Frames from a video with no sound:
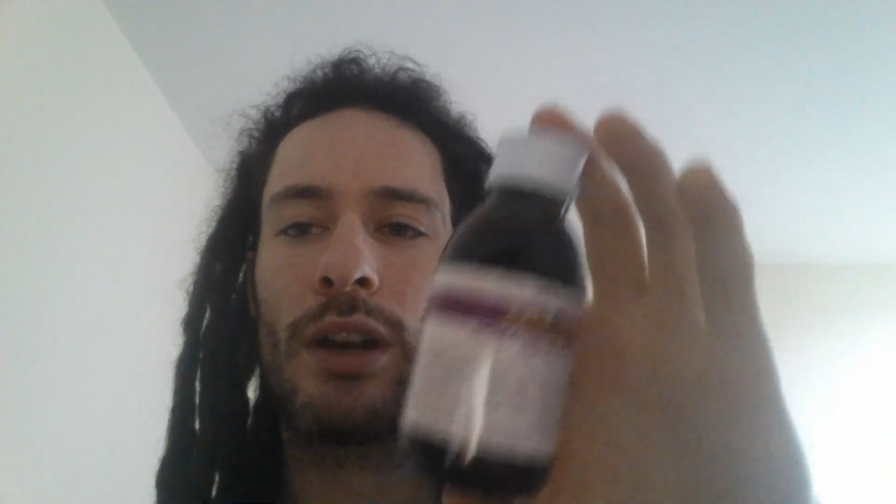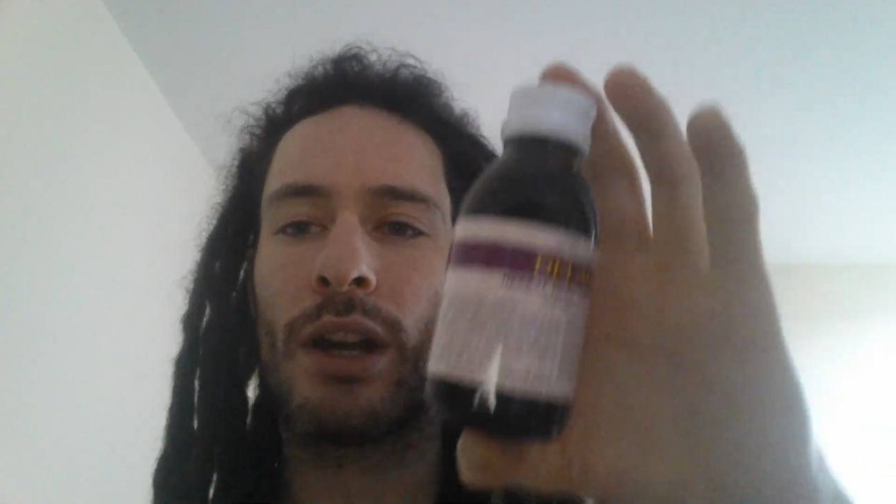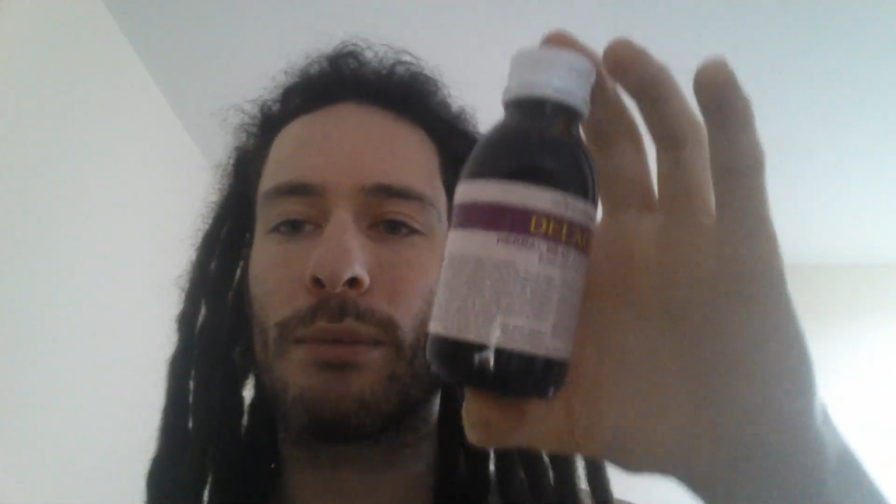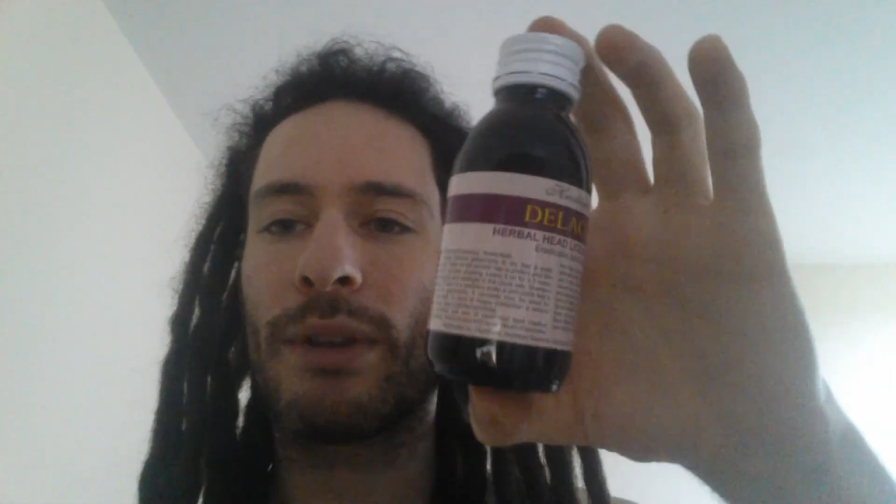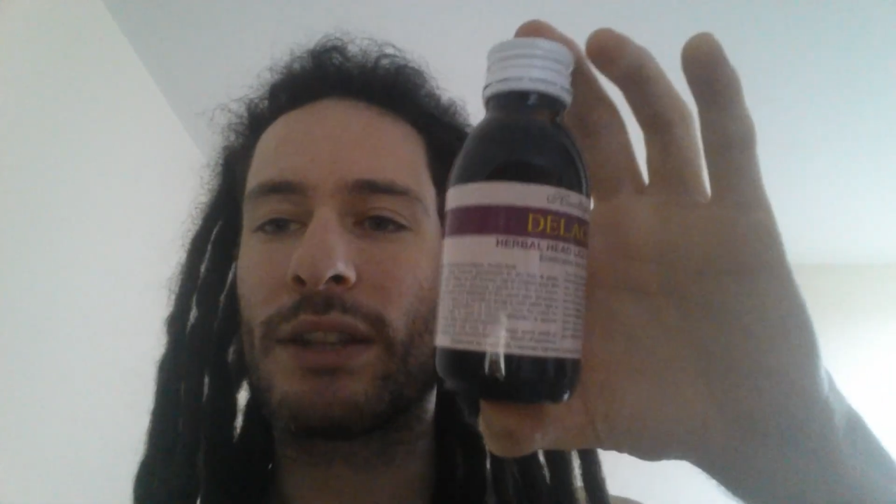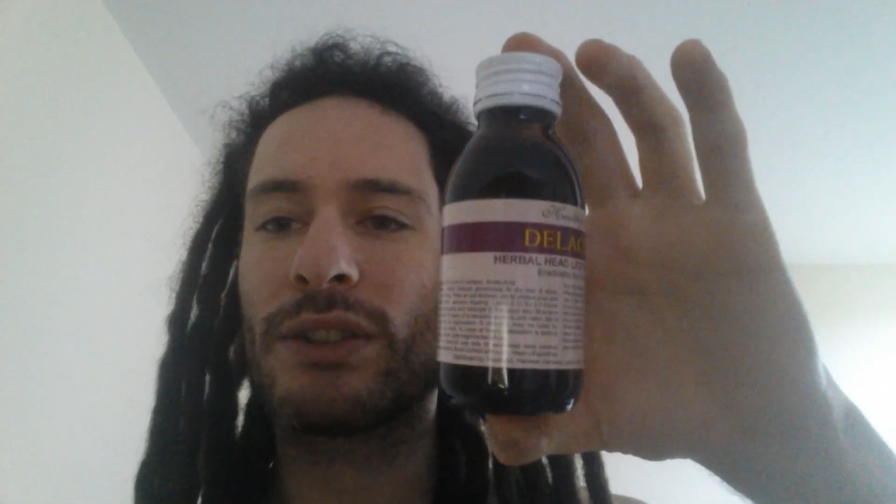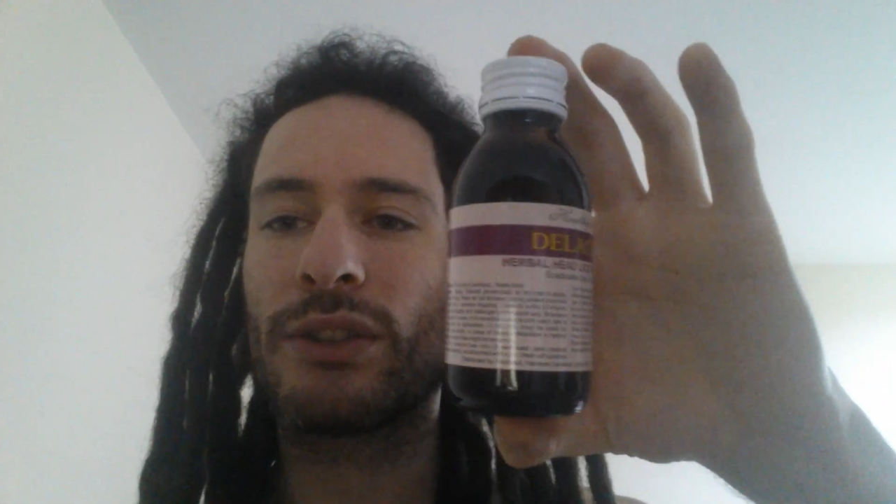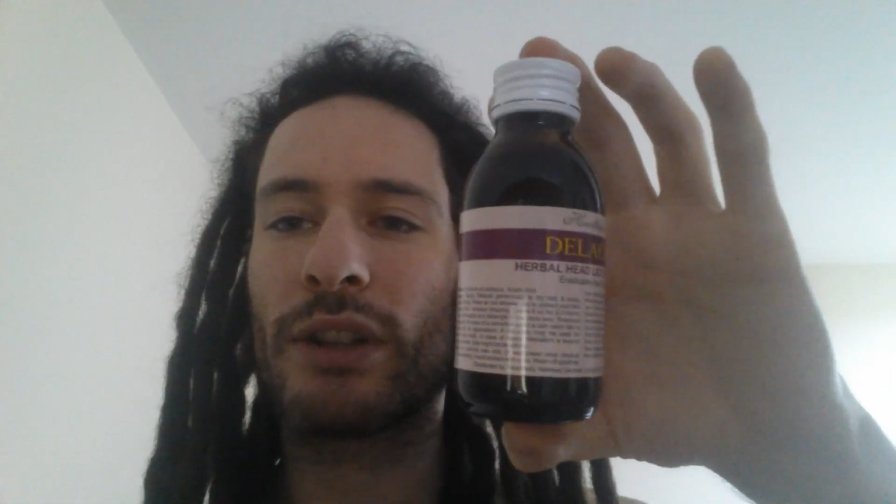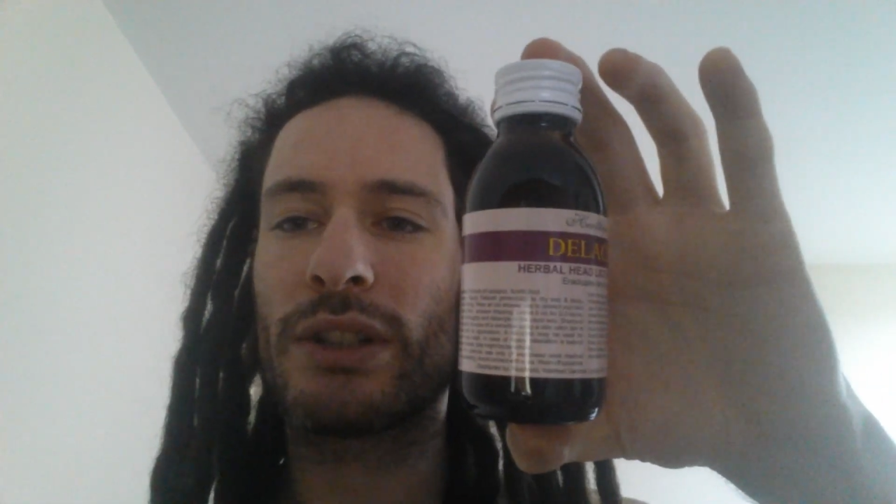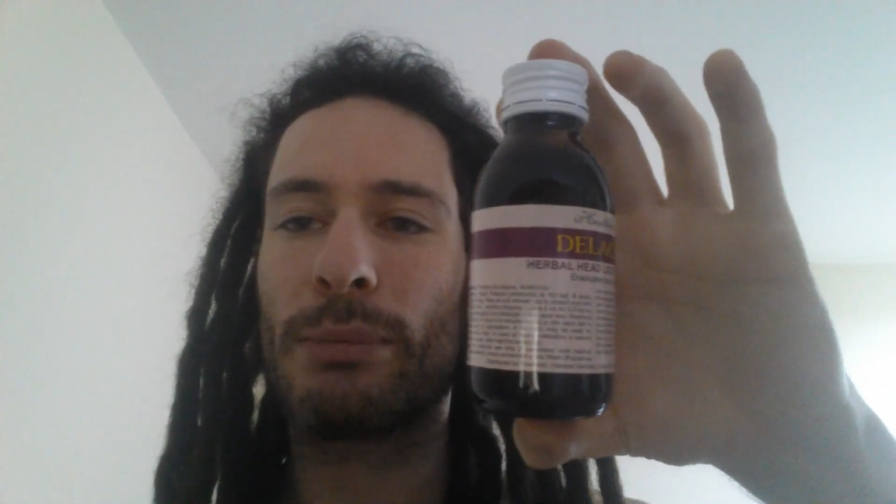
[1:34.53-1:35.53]
That's the
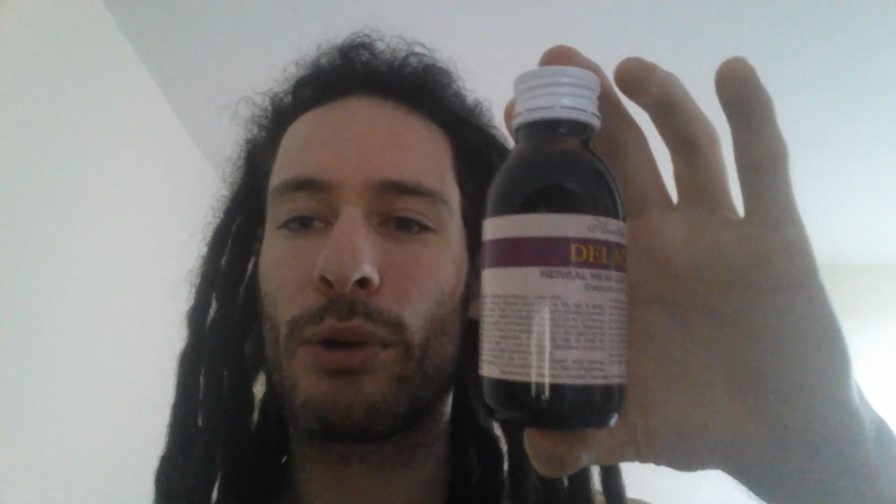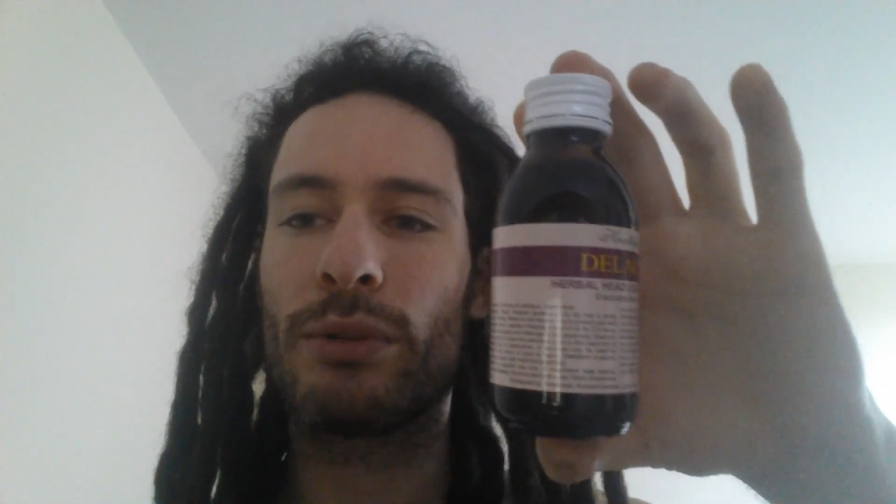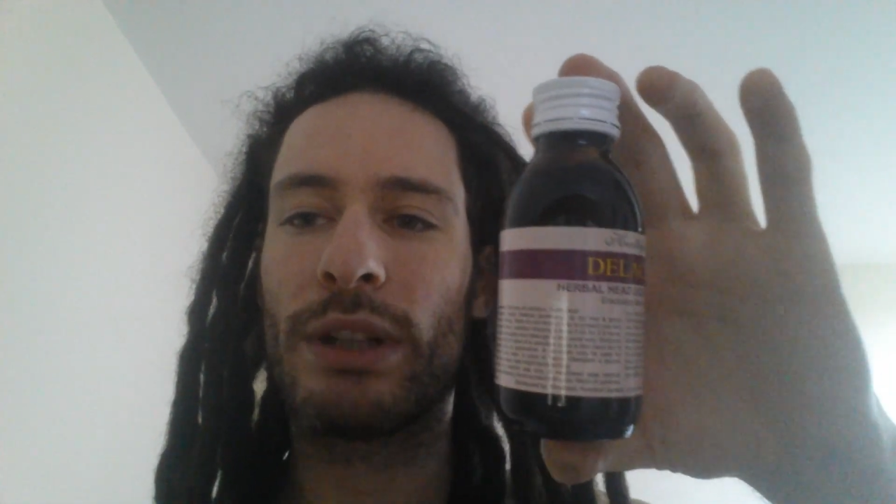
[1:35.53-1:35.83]
size of the bottle.